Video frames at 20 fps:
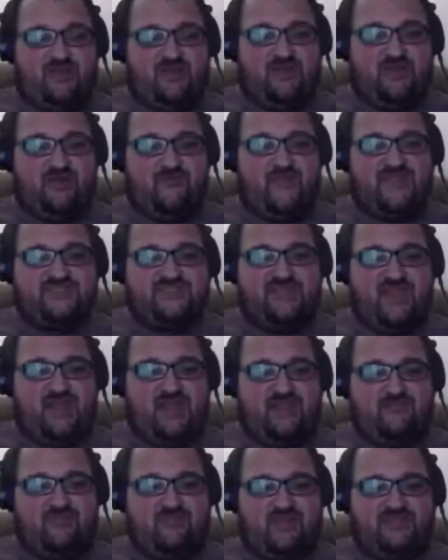basically any
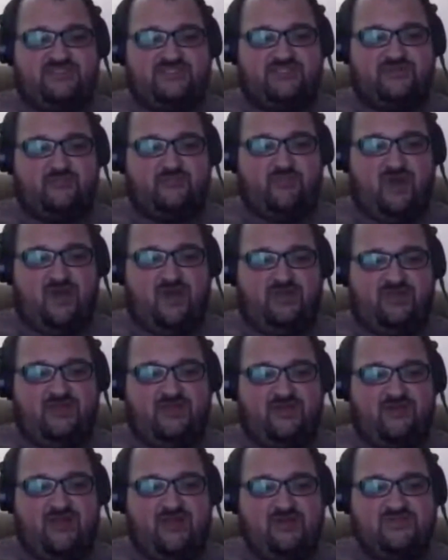place you bought liquor
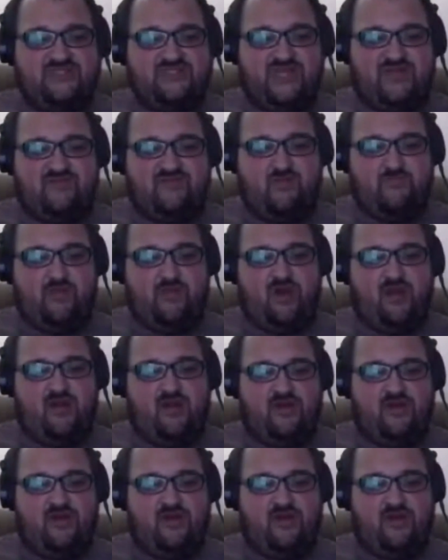outside of a bar,